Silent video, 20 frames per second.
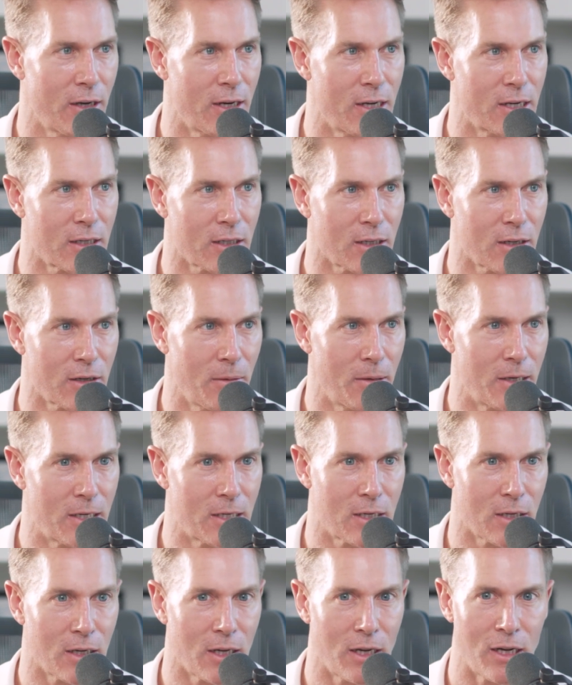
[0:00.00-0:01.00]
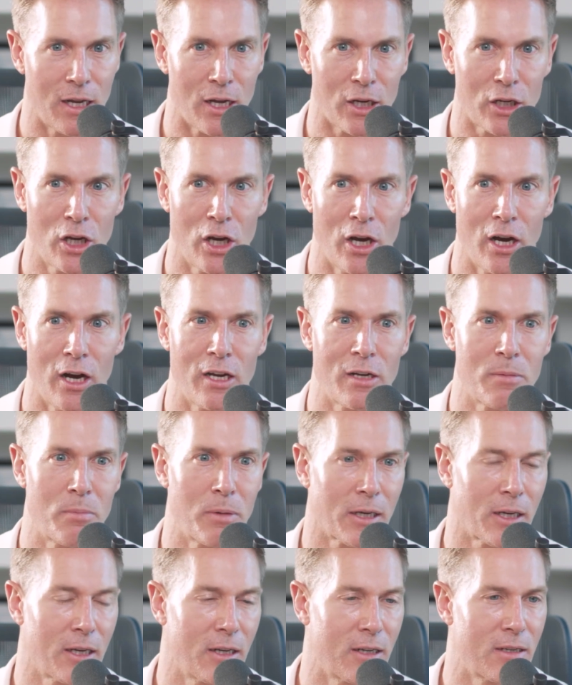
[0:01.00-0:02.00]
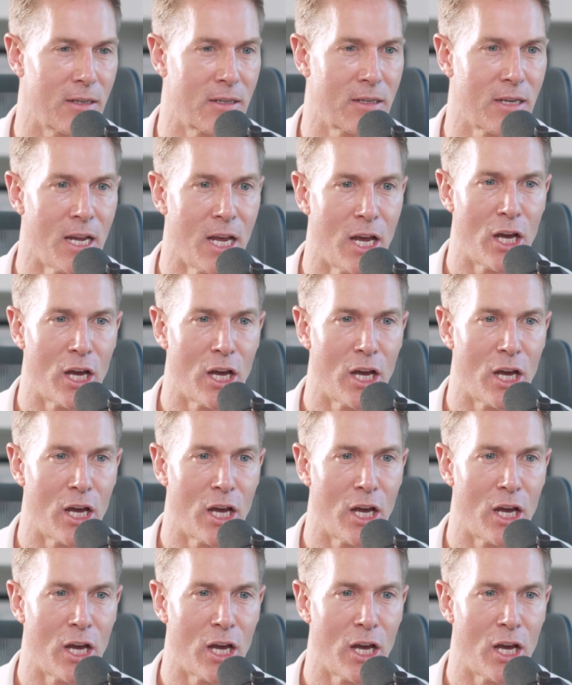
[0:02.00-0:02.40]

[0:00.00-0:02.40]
It's occurred because,